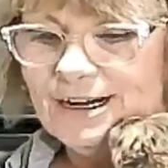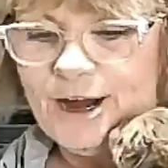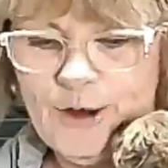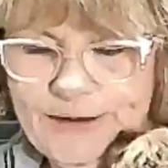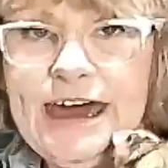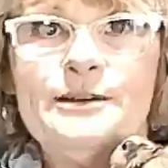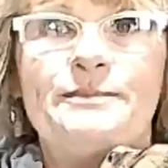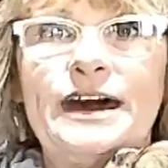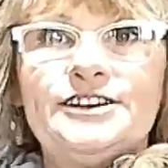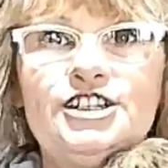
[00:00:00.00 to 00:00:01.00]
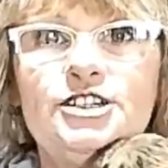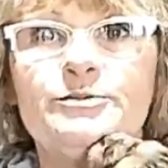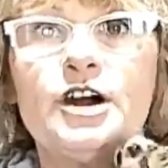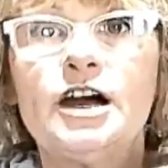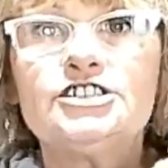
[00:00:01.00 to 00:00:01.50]
Okay, back to the
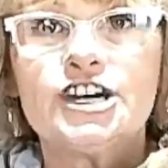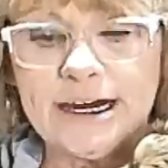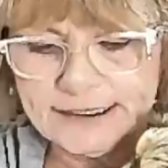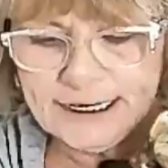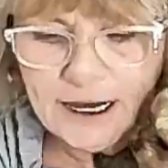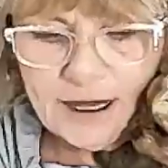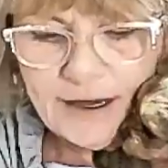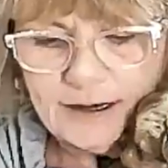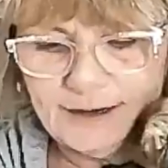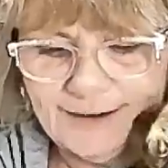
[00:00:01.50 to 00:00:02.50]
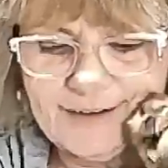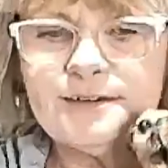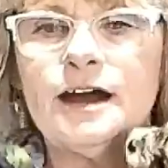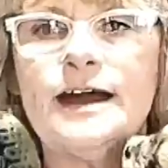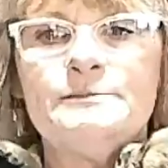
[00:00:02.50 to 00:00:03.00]
project.
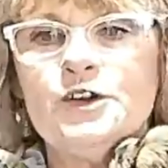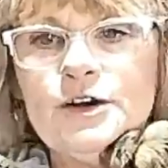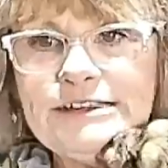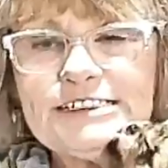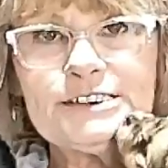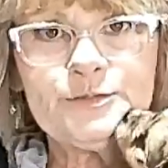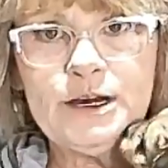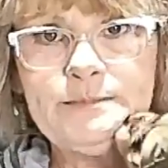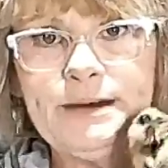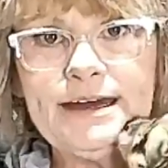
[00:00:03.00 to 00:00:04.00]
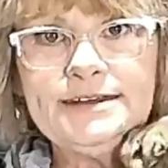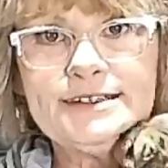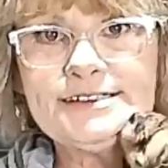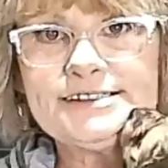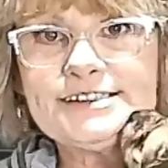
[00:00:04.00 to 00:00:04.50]
I'm going to spray paint
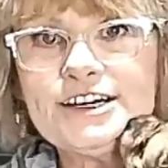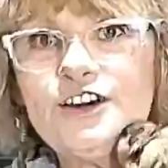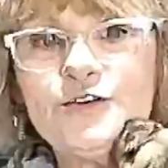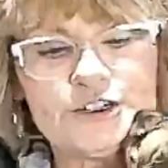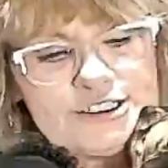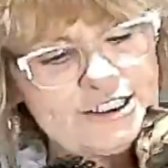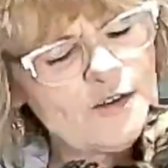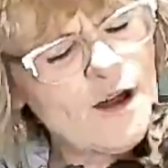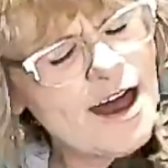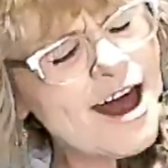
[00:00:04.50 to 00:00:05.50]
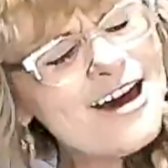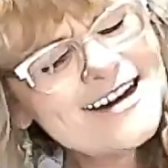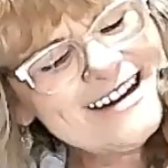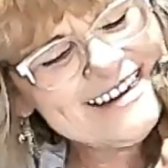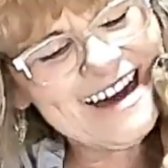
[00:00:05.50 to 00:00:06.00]
this silver so
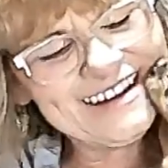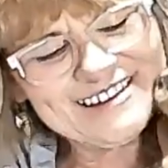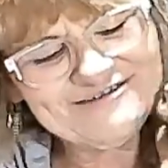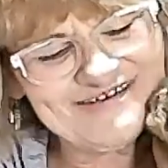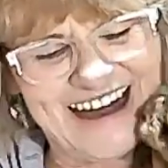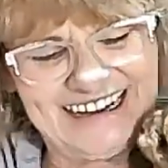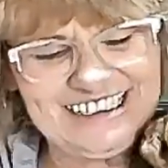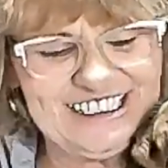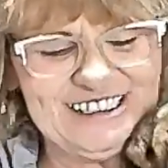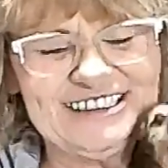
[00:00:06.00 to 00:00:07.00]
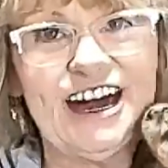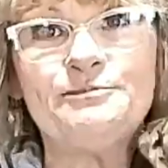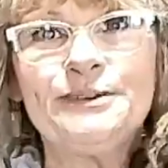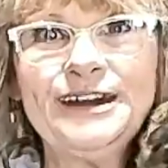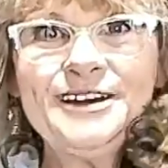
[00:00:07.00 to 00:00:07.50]
that it matches
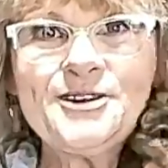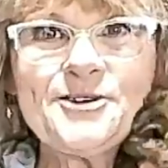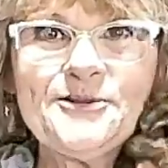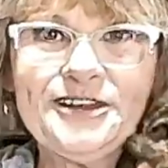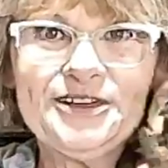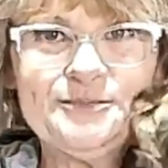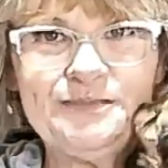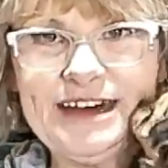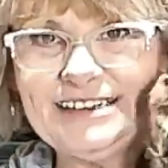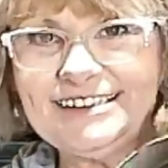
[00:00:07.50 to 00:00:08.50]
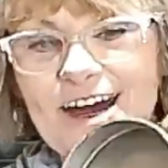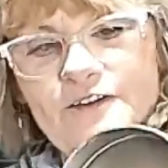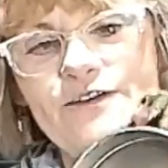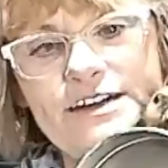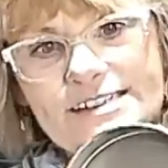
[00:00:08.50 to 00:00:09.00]
up with the base
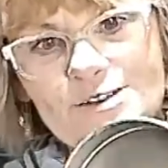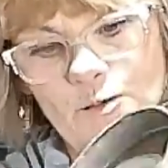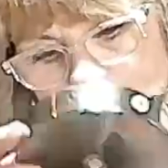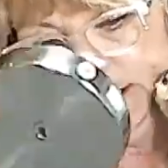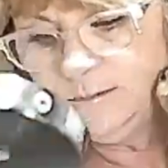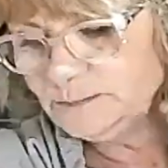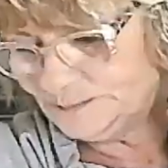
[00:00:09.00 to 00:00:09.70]
of this one.